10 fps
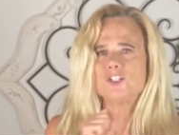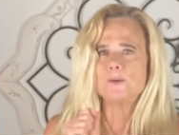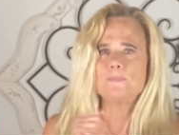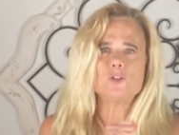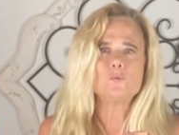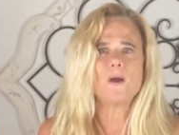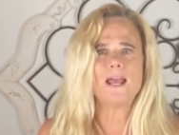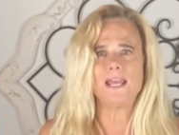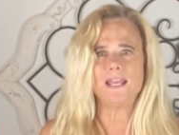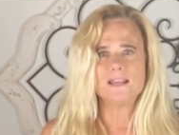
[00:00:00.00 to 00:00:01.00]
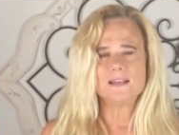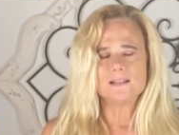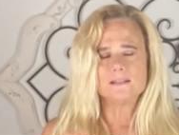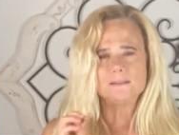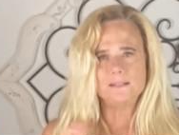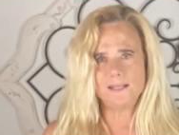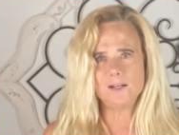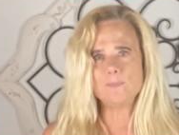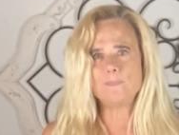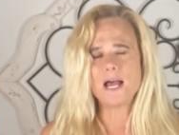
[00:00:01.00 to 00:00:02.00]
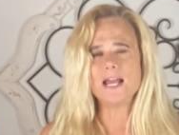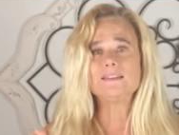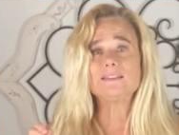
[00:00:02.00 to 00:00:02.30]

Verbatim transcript: chipped away little by